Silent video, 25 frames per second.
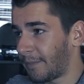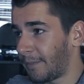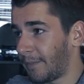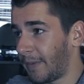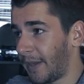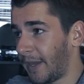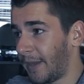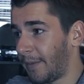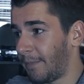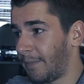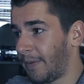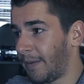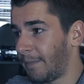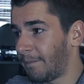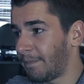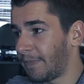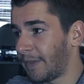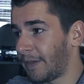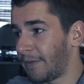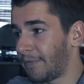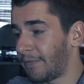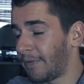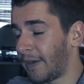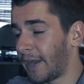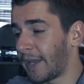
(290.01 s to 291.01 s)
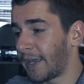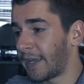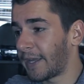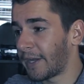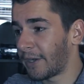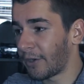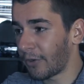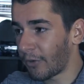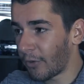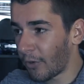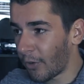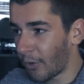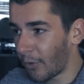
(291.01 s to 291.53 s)
Maybe if I
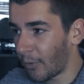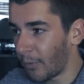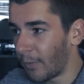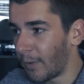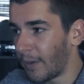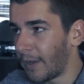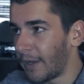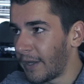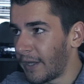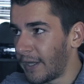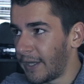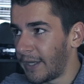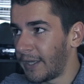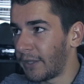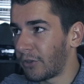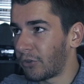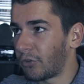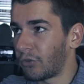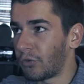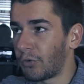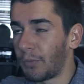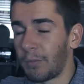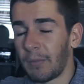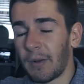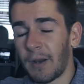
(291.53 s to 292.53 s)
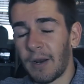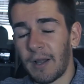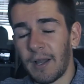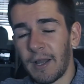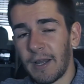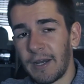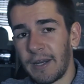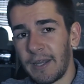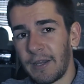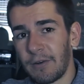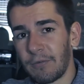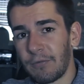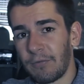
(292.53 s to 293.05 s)
can go into
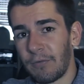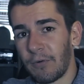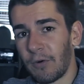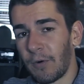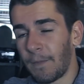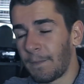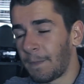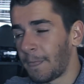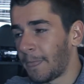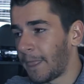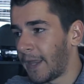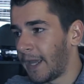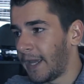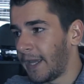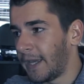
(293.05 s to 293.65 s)
Balkan Info,